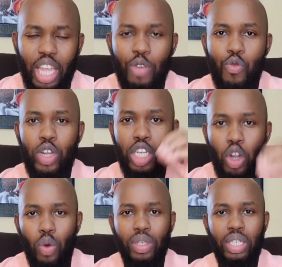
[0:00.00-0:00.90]
if we
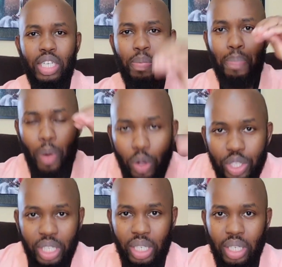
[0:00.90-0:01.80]
don't
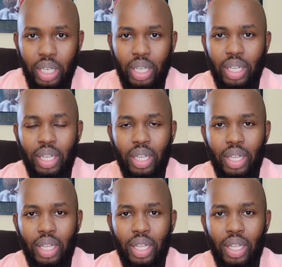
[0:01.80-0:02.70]
deposit
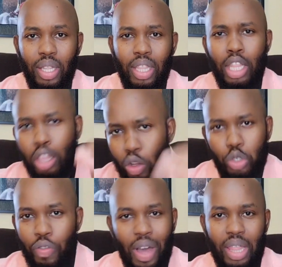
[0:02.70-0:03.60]
the
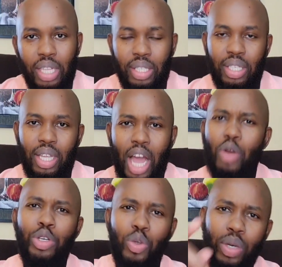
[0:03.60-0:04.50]
thought of others,
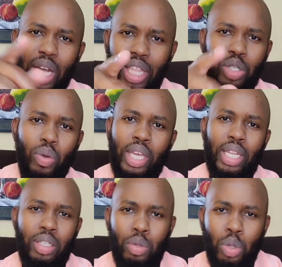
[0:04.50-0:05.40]
how do you want others to
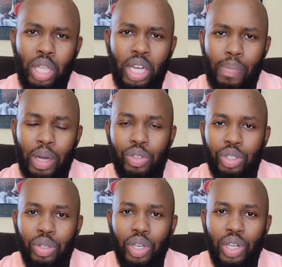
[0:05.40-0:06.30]
think
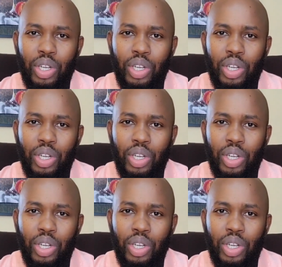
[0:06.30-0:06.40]
about you?